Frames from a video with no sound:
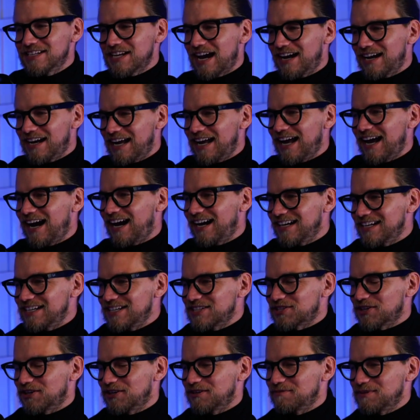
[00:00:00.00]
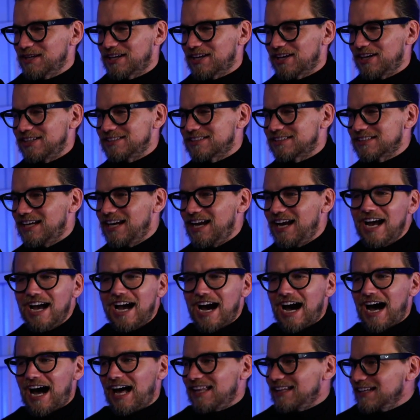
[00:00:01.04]
AI intern because
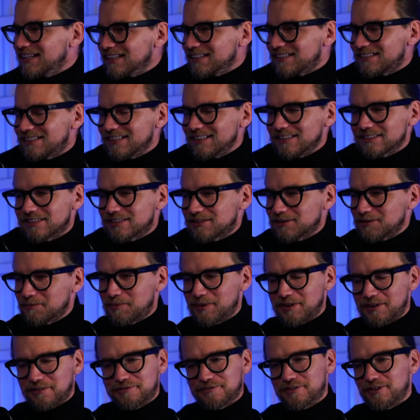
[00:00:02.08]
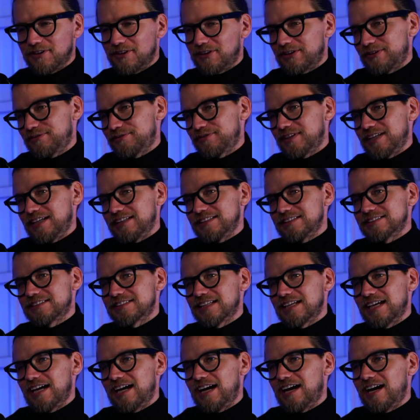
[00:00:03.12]
I think it's still stupid for a lot of things.
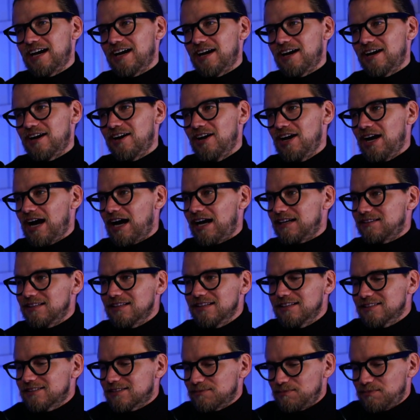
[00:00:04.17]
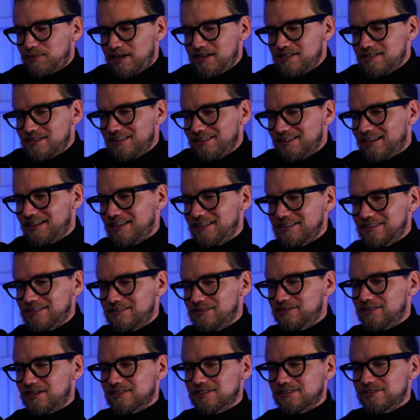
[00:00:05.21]
I think it's amazing that in
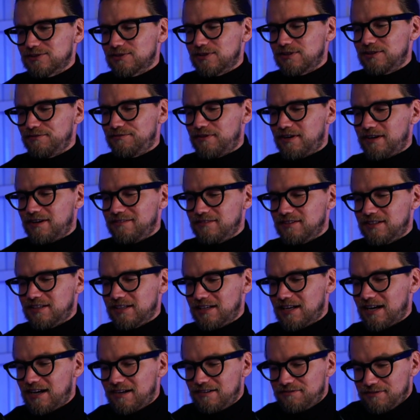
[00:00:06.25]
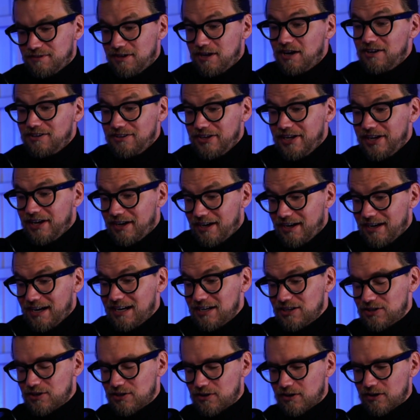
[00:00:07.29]
2025 you can have an AI
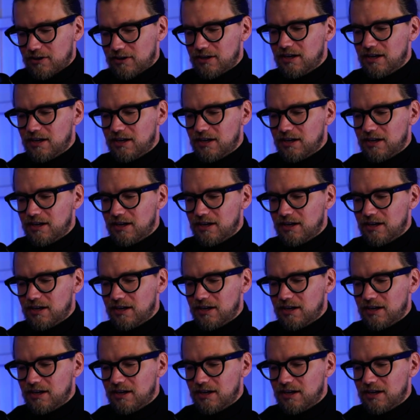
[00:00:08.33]
intern,